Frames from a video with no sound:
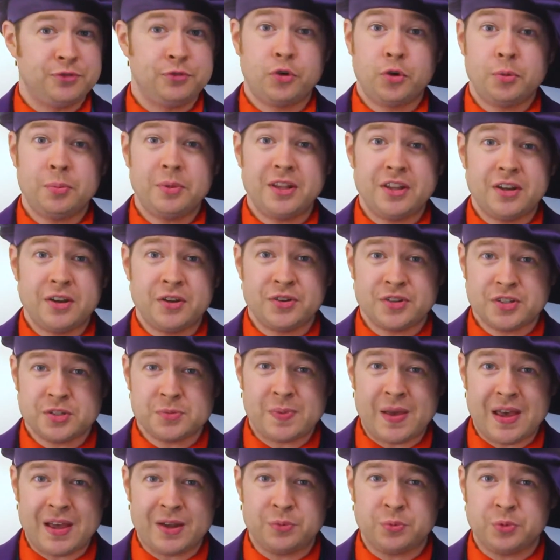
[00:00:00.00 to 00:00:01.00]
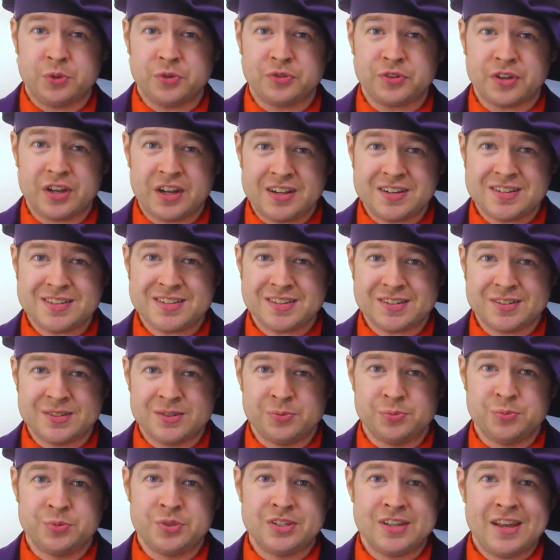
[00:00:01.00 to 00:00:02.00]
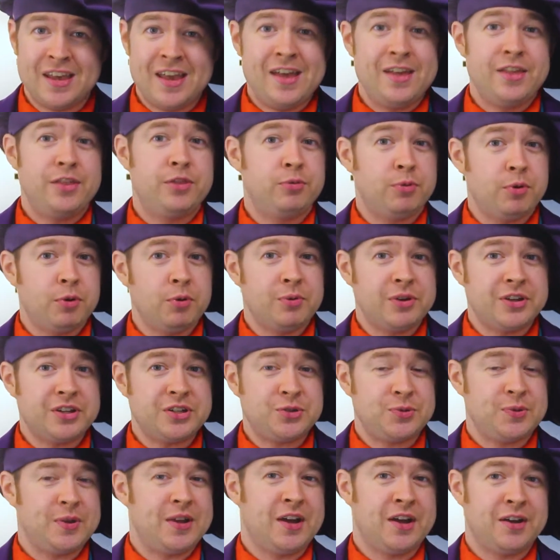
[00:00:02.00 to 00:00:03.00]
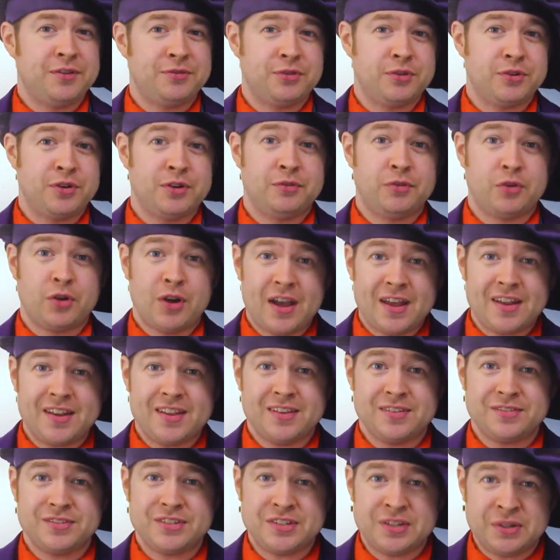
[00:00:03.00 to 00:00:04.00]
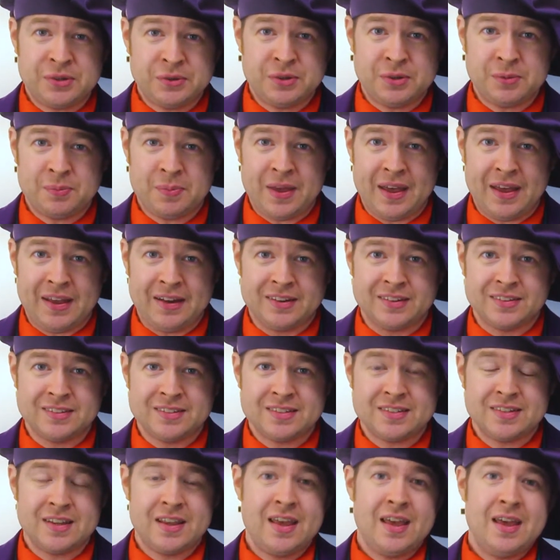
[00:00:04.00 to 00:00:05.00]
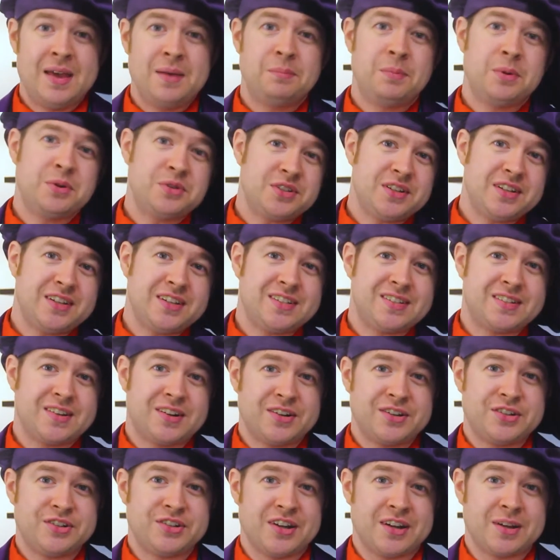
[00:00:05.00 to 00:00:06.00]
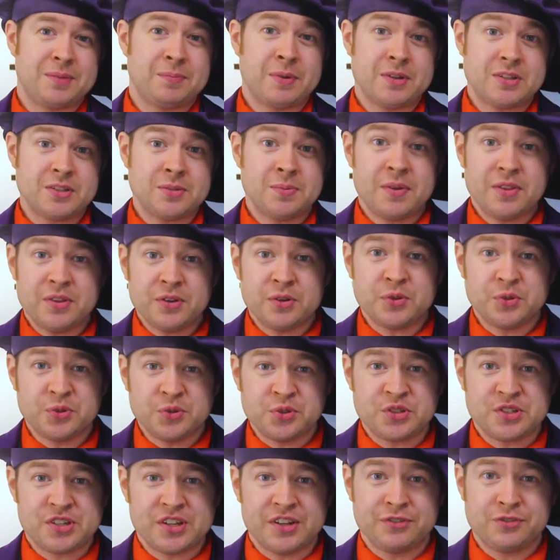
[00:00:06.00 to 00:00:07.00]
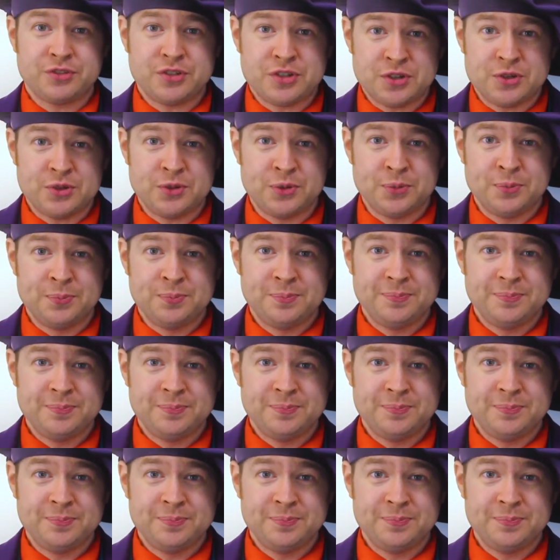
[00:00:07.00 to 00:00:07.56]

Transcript: formerly known as Bad Wolf Costumes, through which we offer a variety of sewing patterns, mostly Star Trek, but some other cool stuff too.